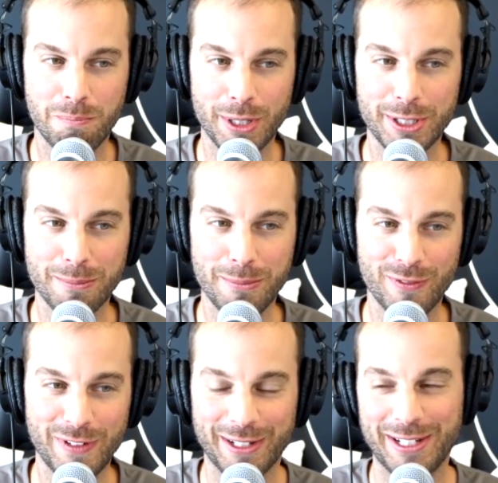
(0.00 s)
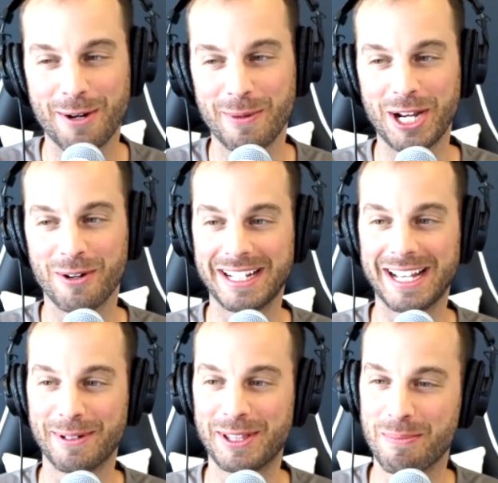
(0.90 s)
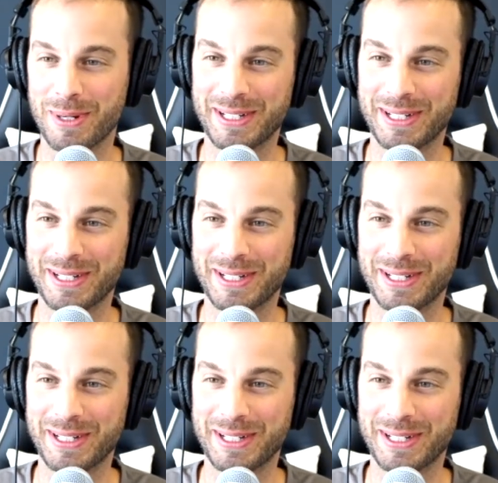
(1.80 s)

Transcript: book, movie. Uh, here we go again with the book.